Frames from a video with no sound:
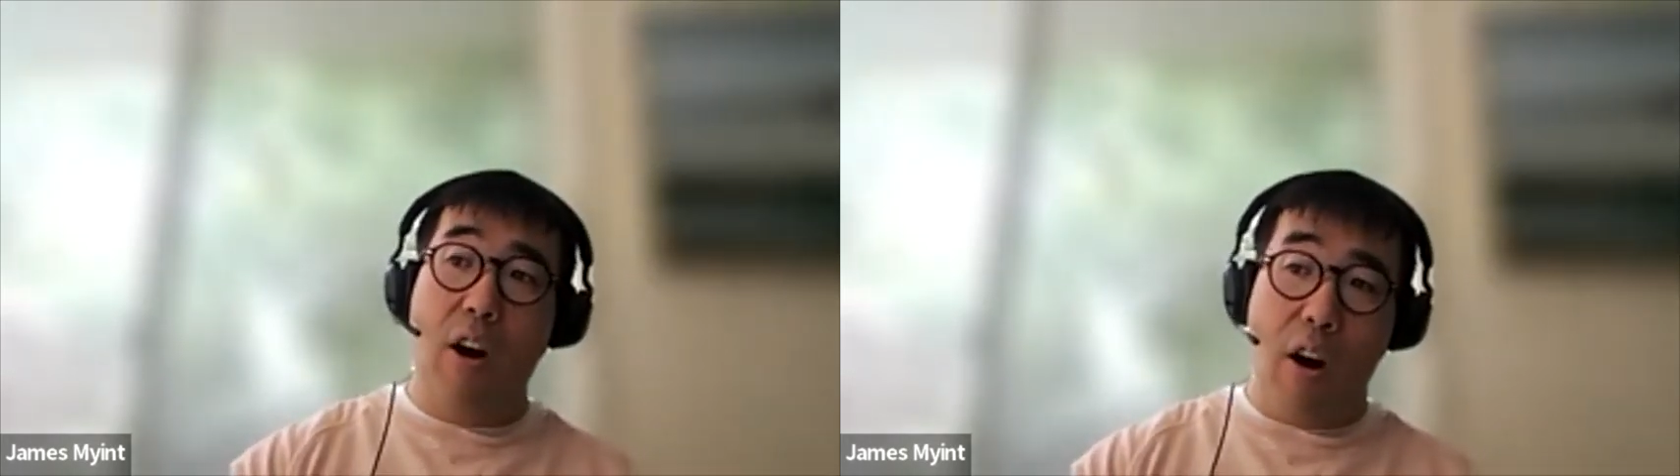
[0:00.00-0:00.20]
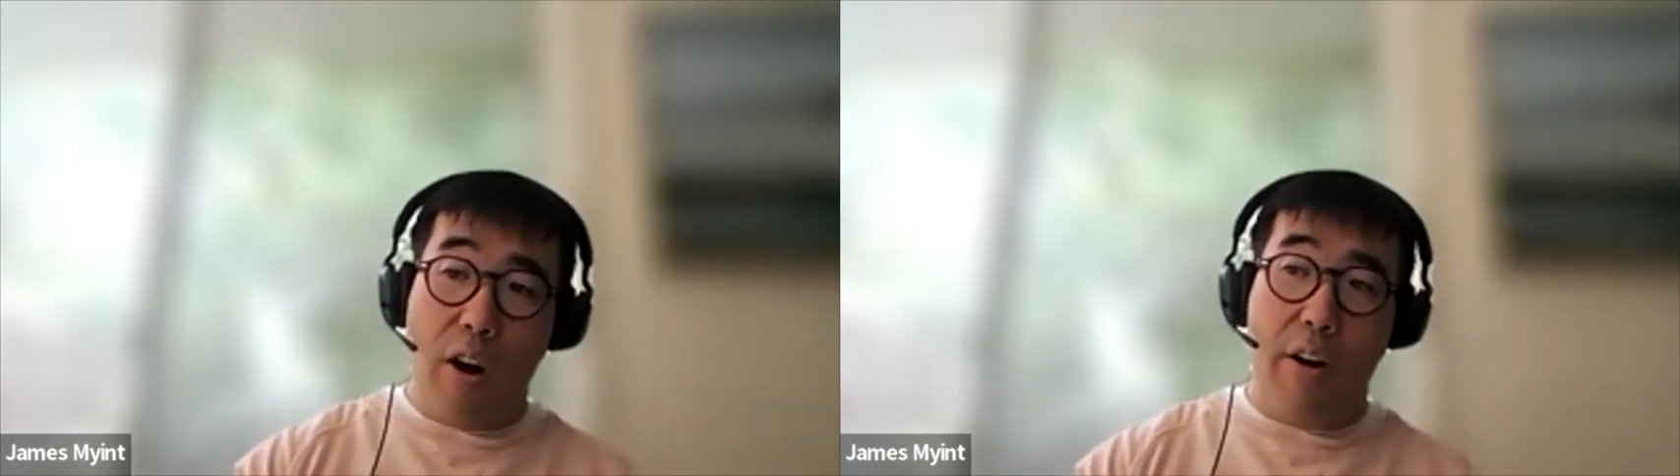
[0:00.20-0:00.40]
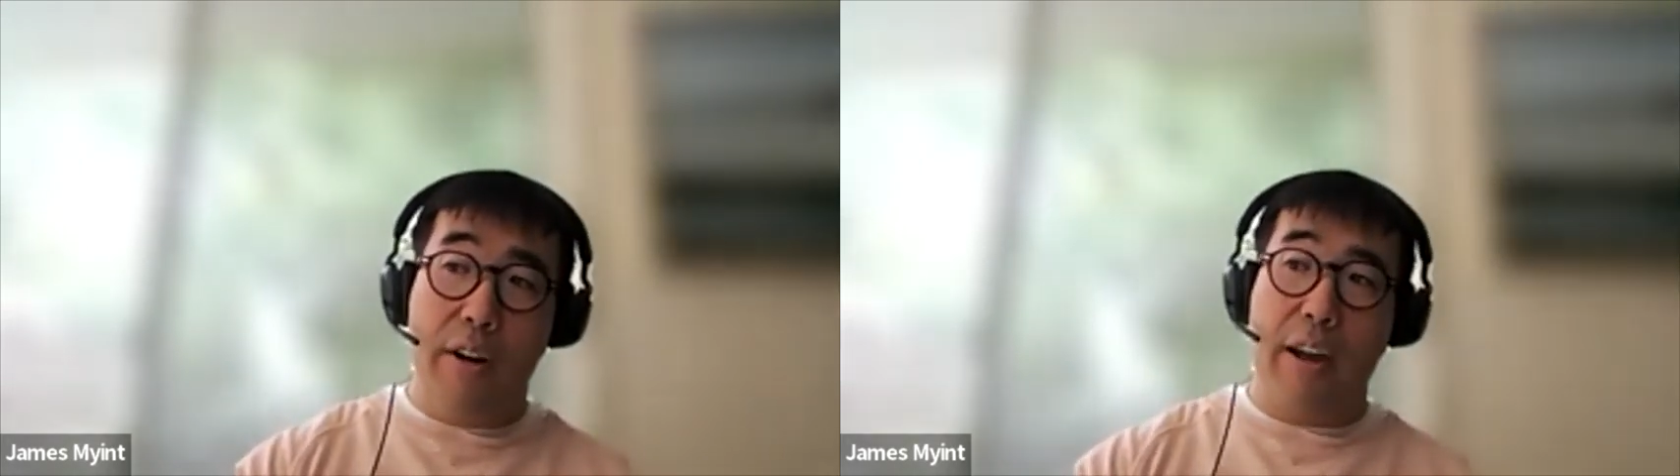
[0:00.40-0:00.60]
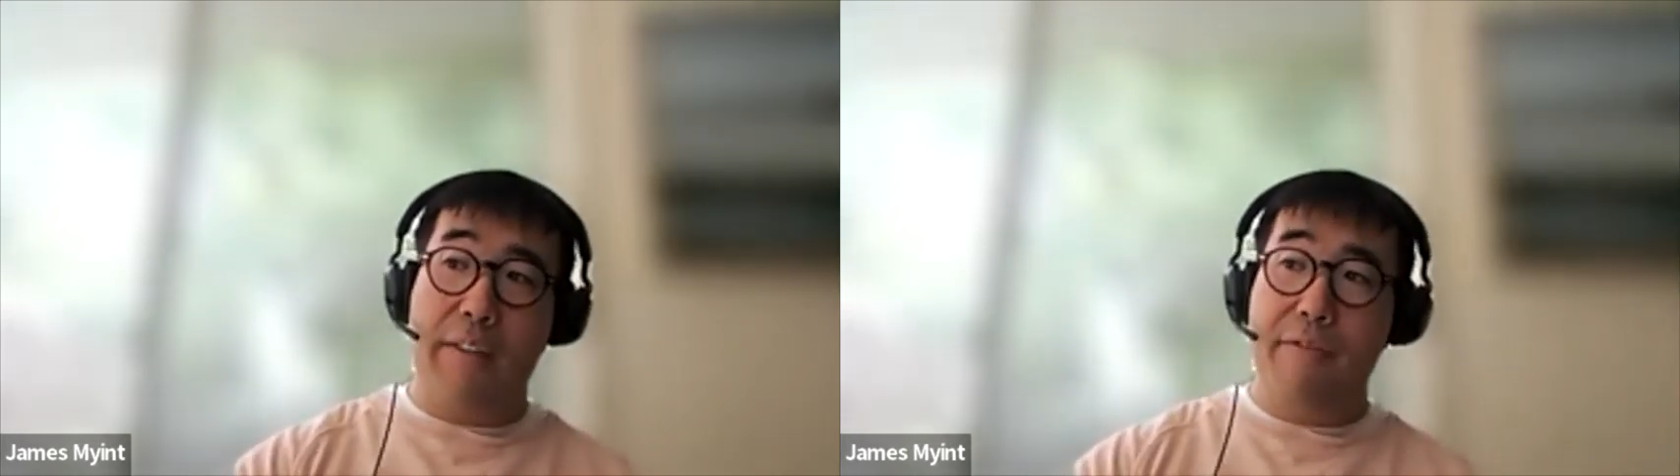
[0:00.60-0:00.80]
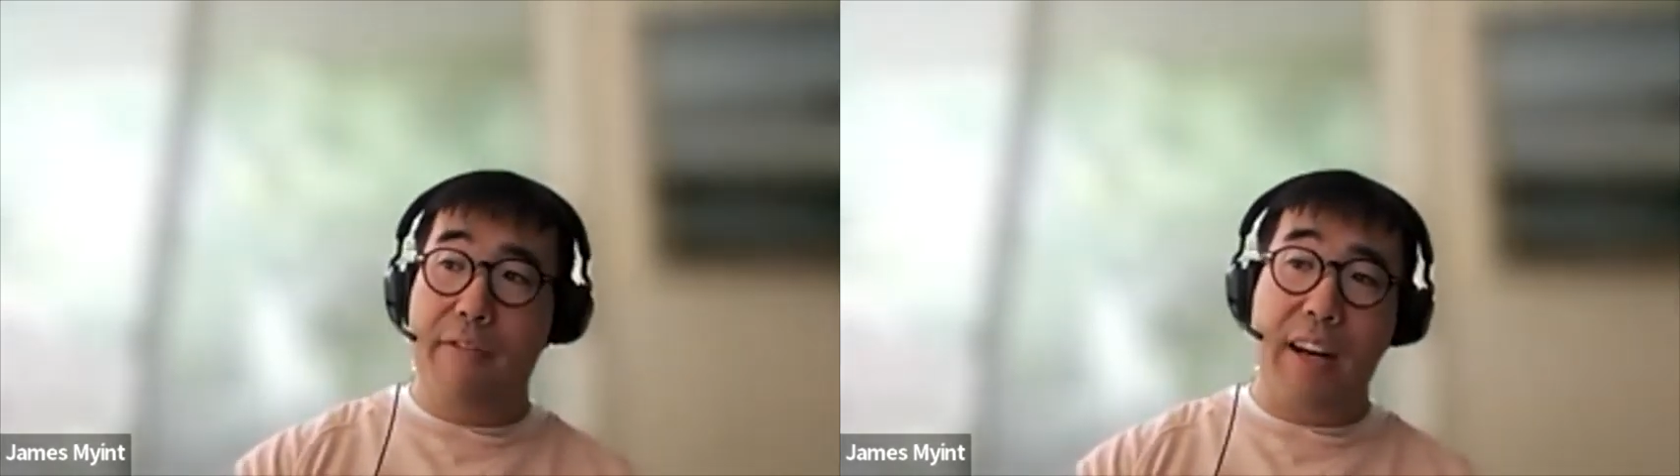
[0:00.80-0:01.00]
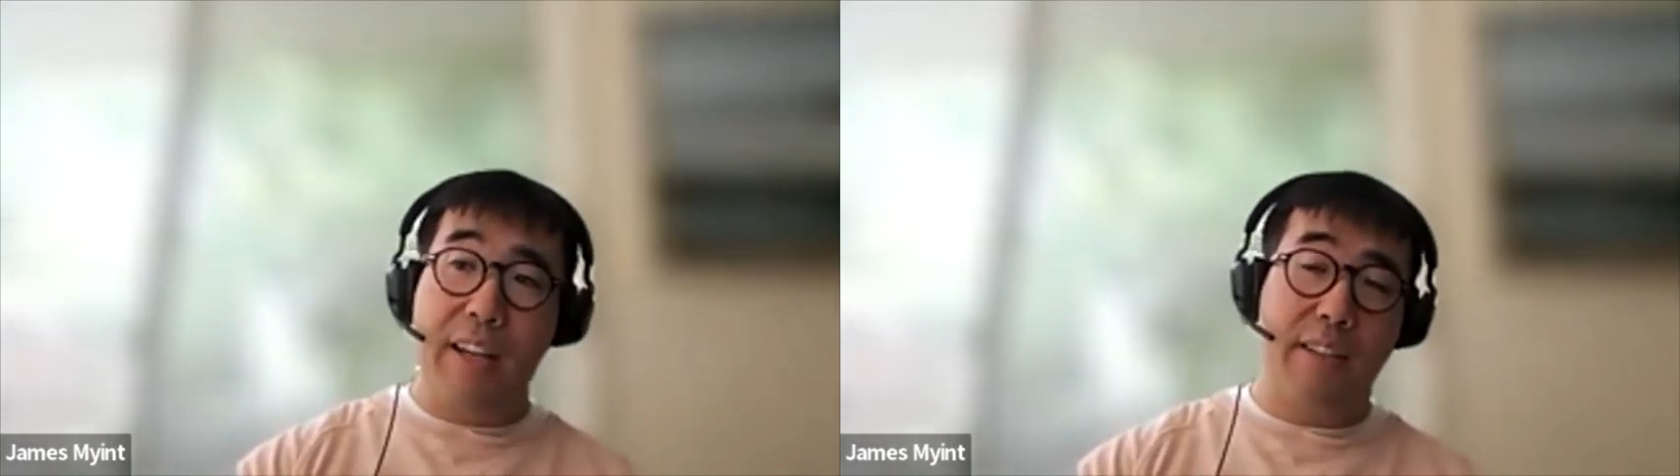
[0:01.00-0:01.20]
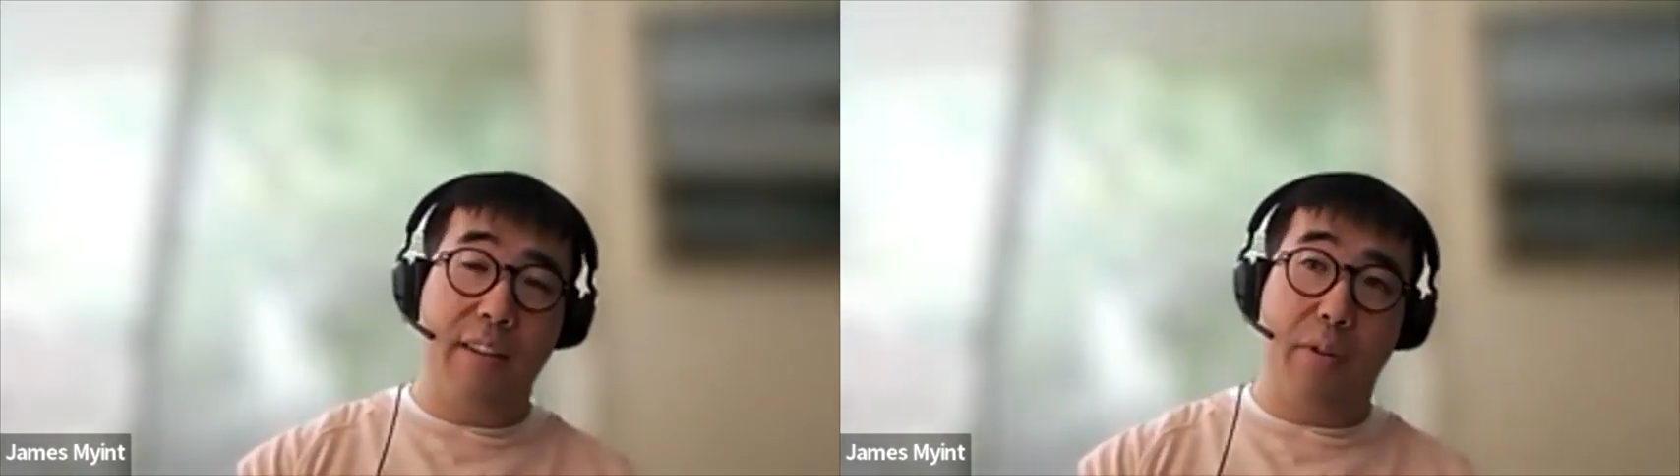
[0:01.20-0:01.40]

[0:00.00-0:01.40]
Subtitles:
on a faster,